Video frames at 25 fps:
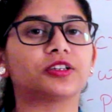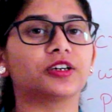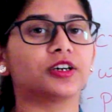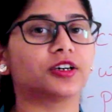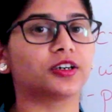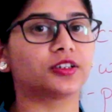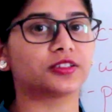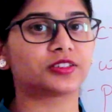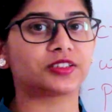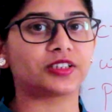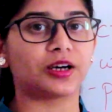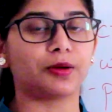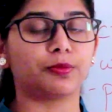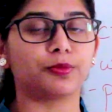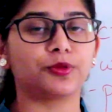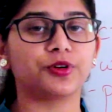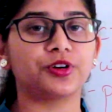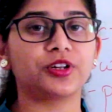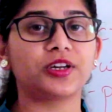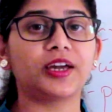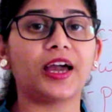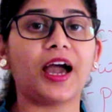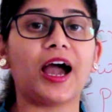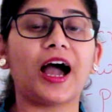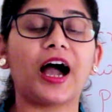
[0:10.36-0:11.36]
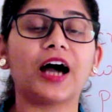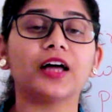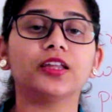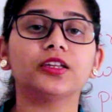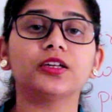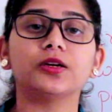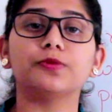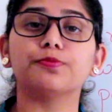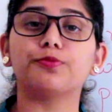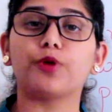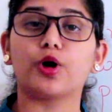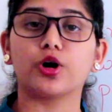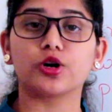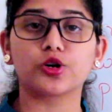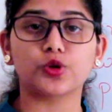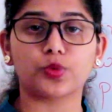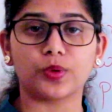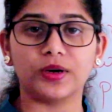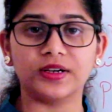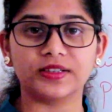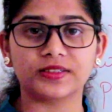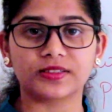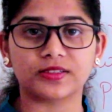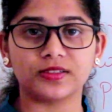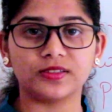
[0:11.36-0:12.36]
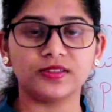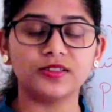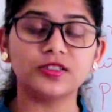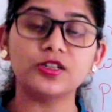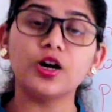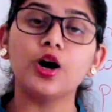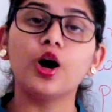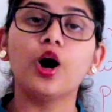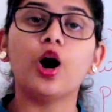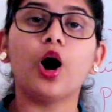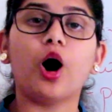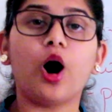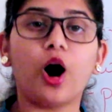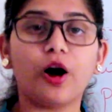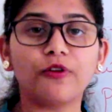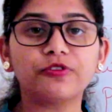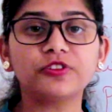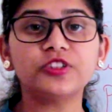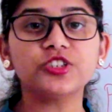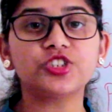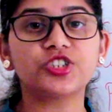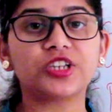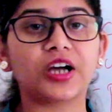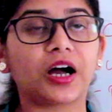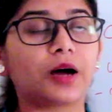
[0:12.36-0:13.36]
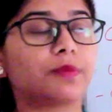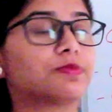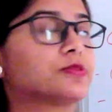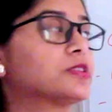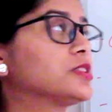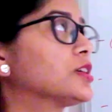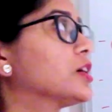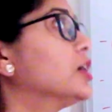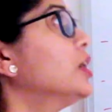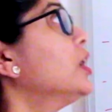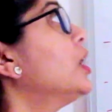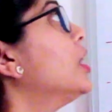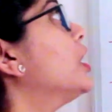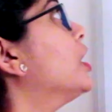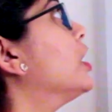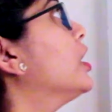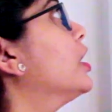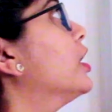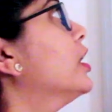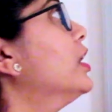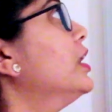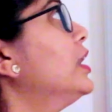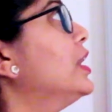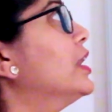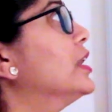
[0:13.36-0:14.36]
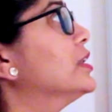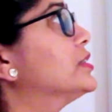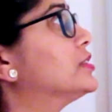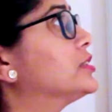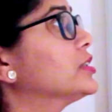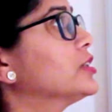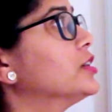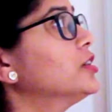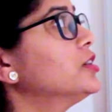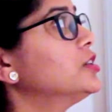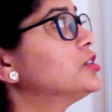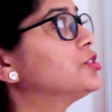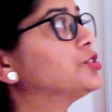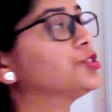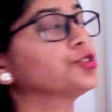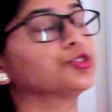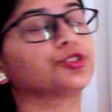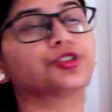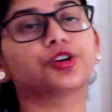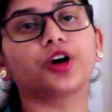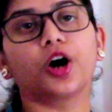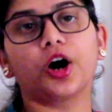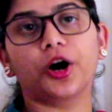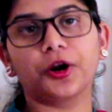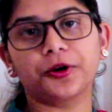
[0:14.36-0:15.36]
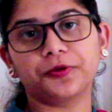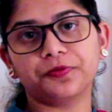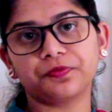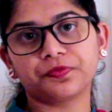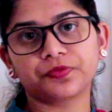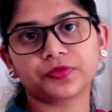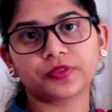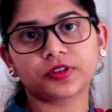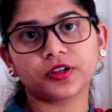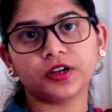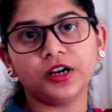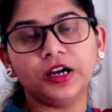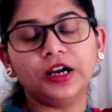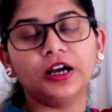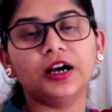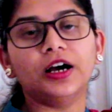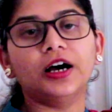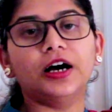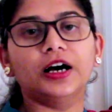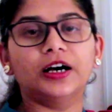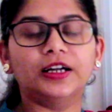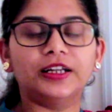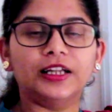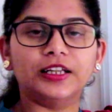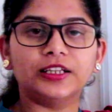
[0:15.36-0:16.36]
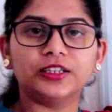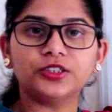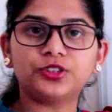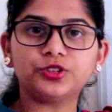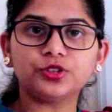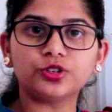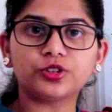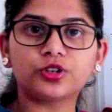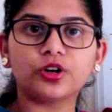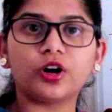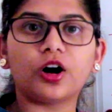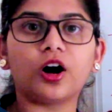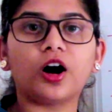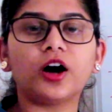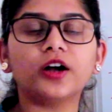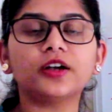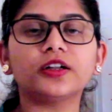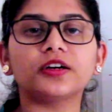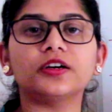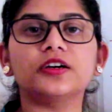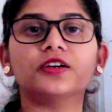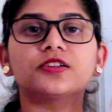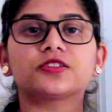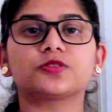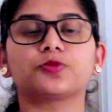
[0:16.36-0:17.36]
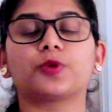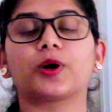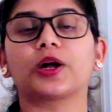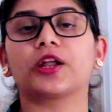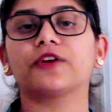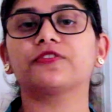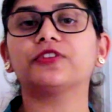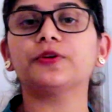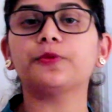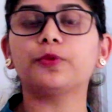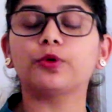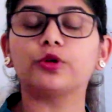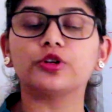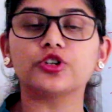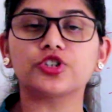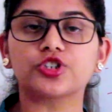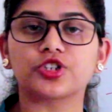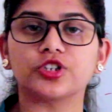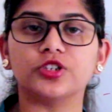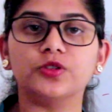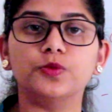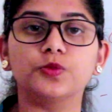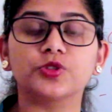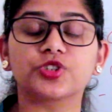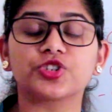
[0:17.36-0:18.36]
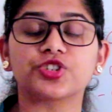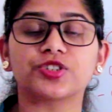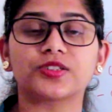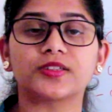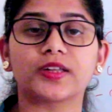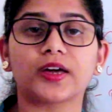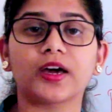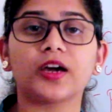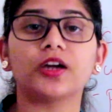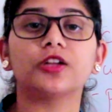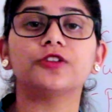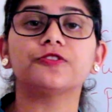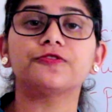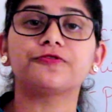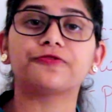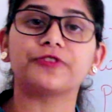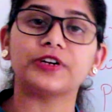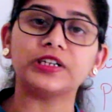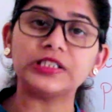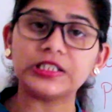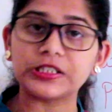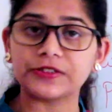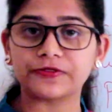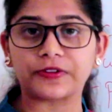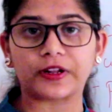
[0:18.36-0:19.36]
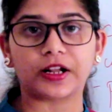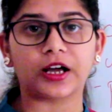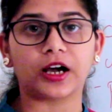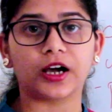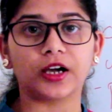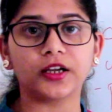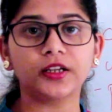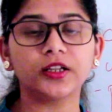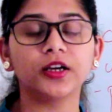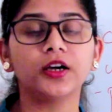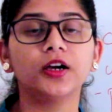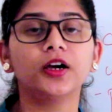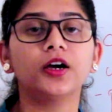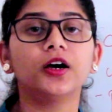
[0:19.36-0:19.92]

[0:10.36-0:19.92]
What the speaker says: a summary and the important questions of the chapter A Letter to God. A Letter to God is one of the portion which is there in First Flight